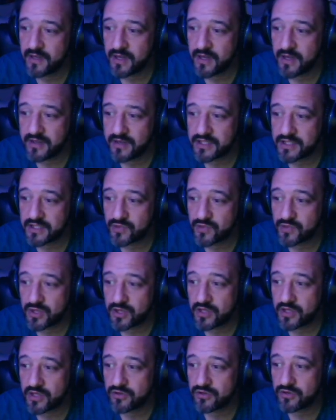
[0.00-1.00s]
and this is what you
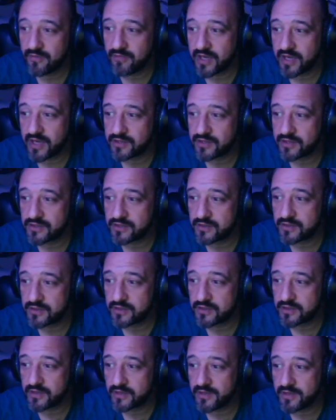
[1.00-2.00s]
need to manage. You know
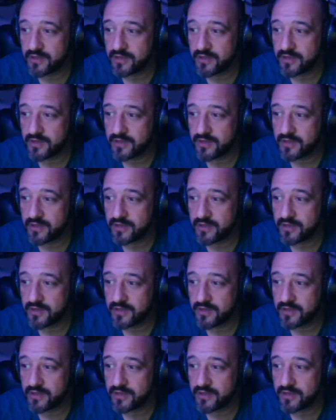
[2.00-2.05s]
what I mean?